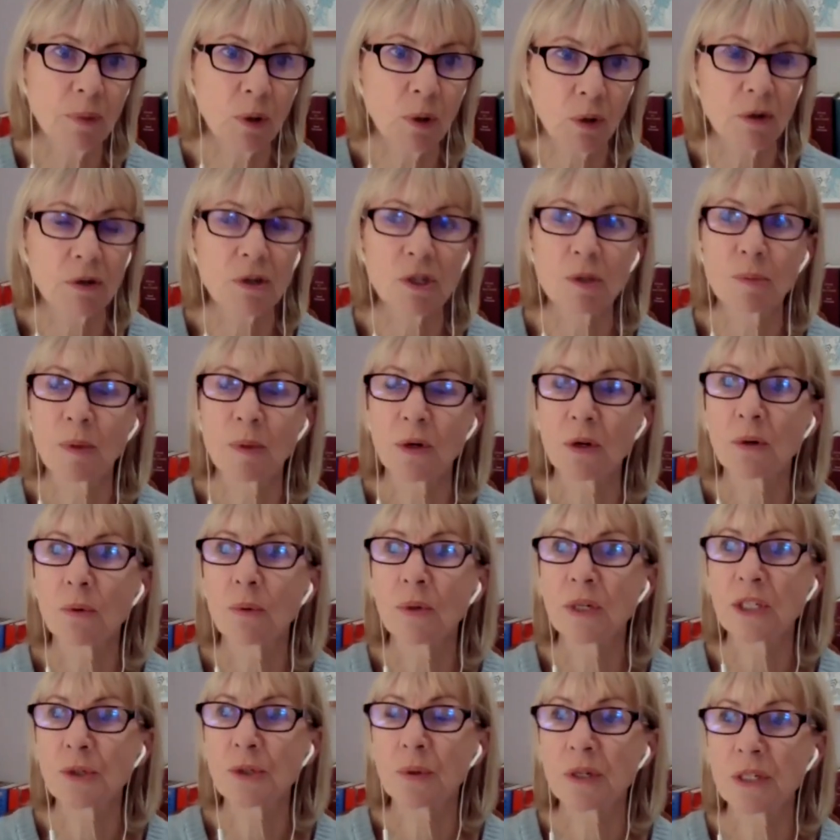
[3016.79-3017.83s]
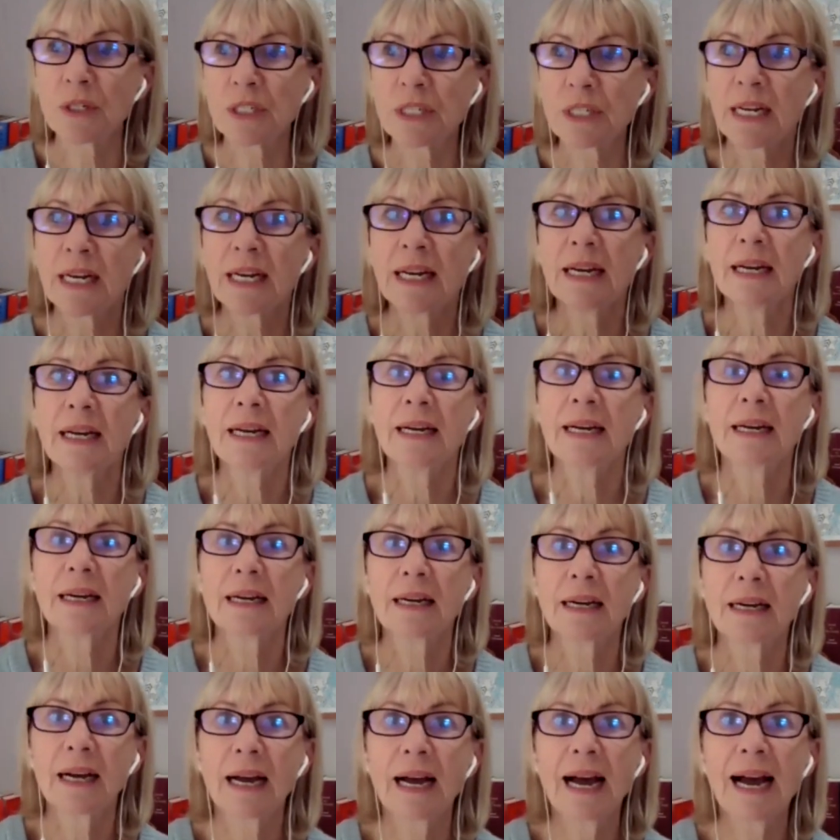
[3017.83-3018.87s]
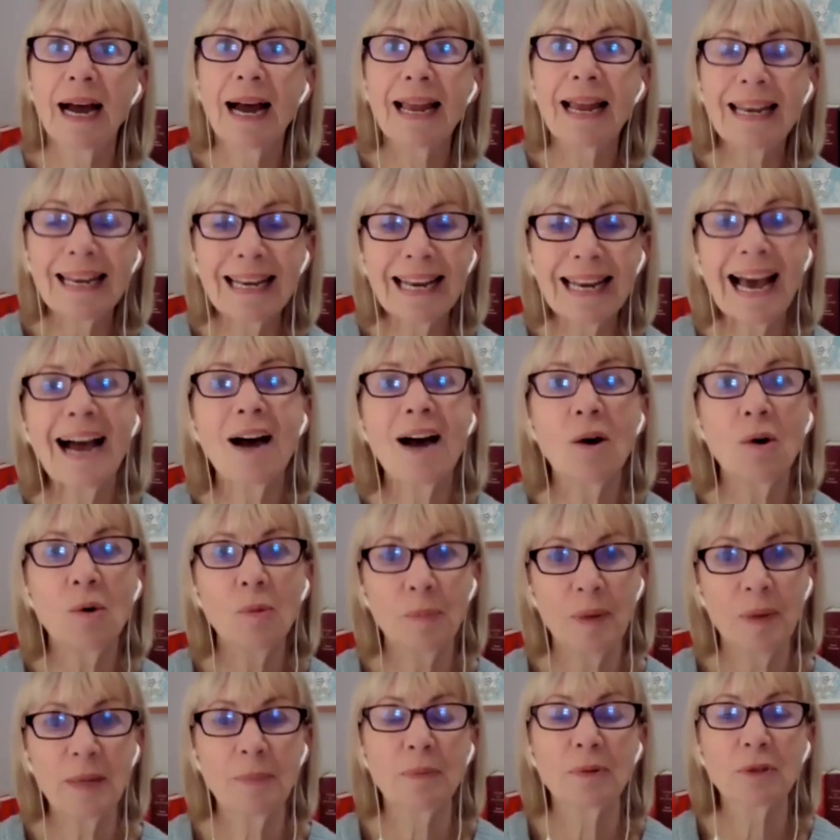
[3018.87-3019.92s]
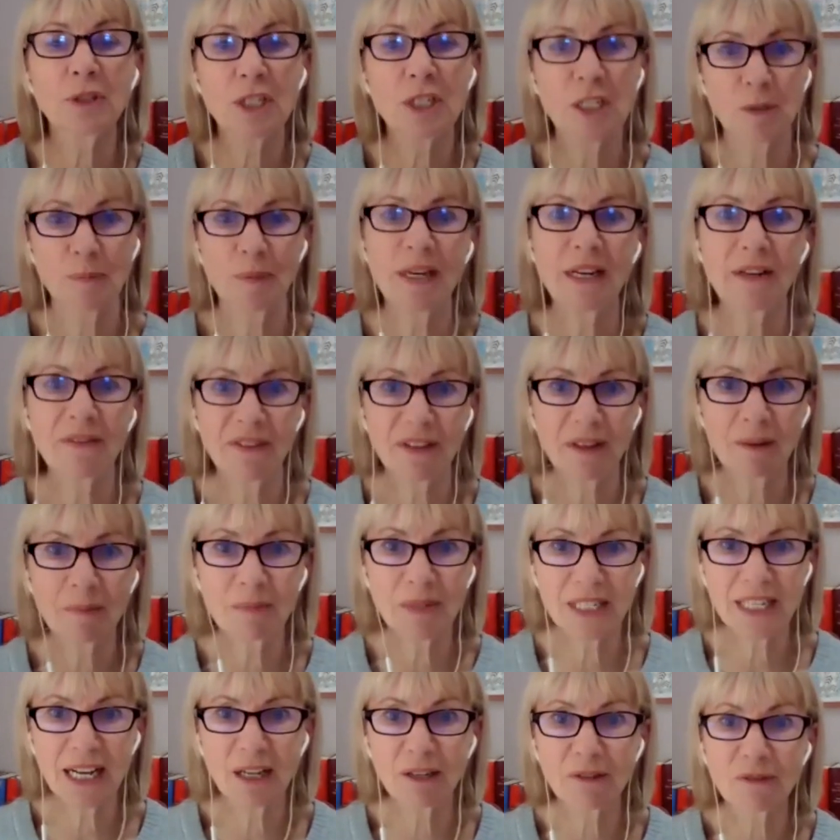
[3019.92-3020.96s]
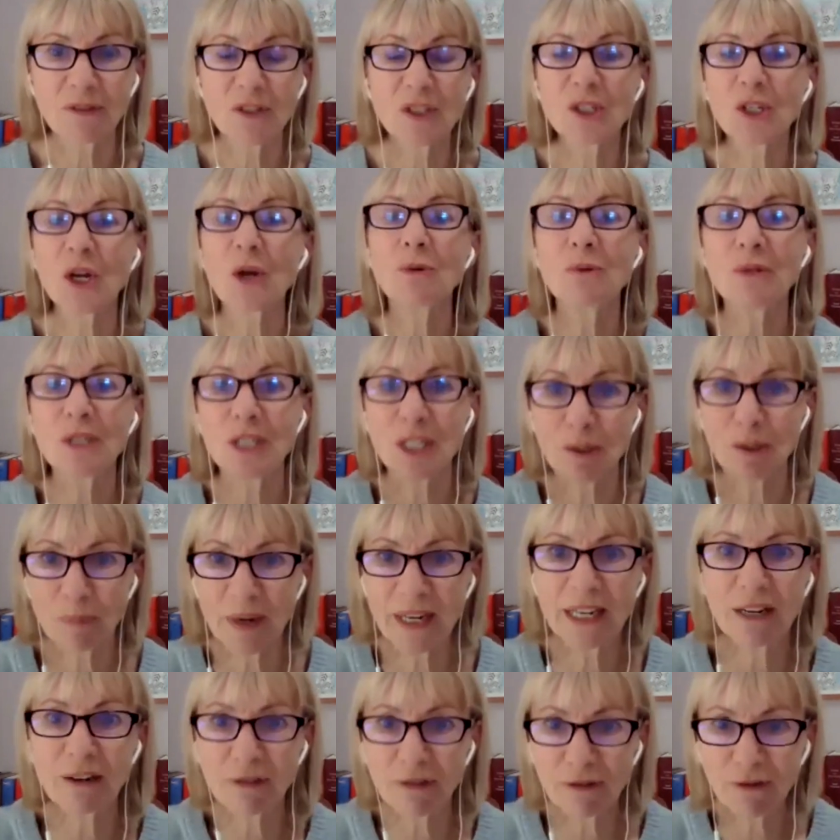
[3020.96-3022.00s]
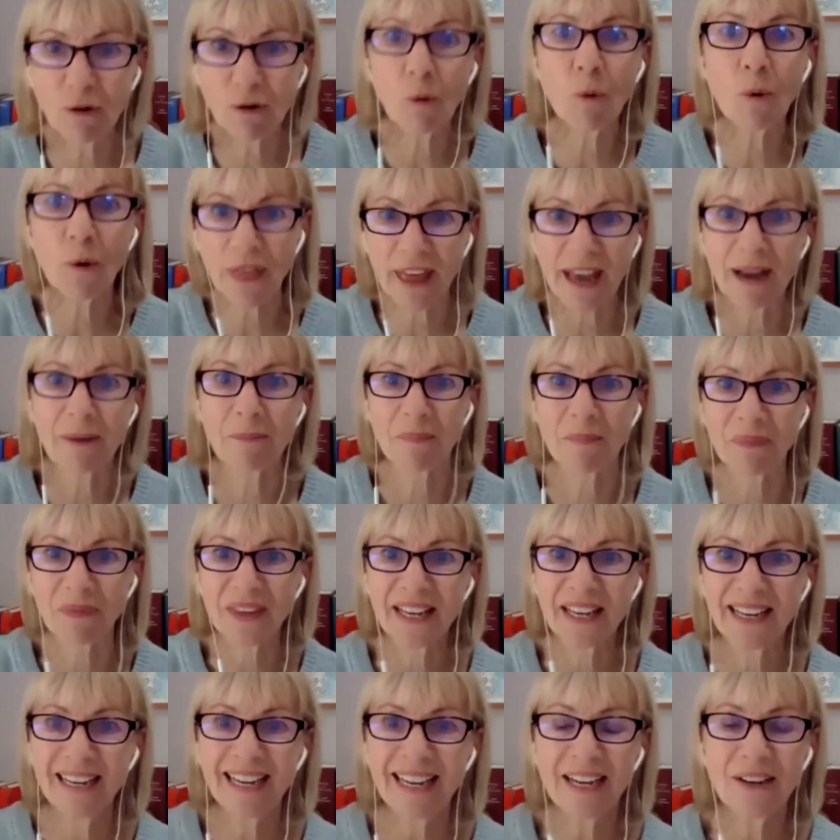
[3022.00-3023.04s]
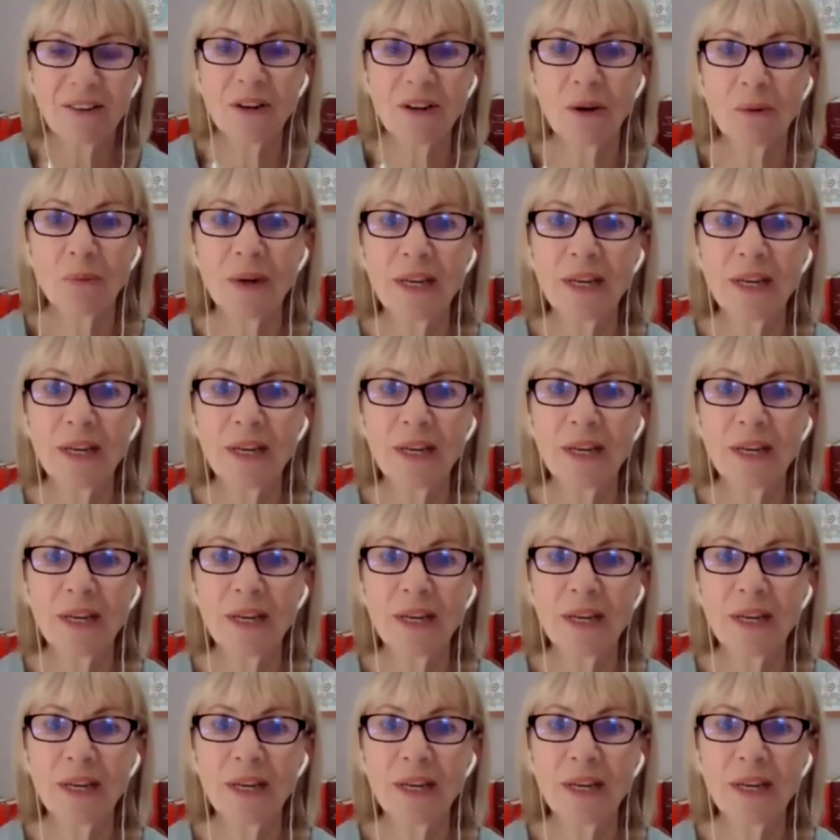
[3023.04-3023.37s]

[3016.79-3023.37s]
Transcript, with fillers: Pollock's book, which was allow people to speak for themselves don't speak for them you know mm.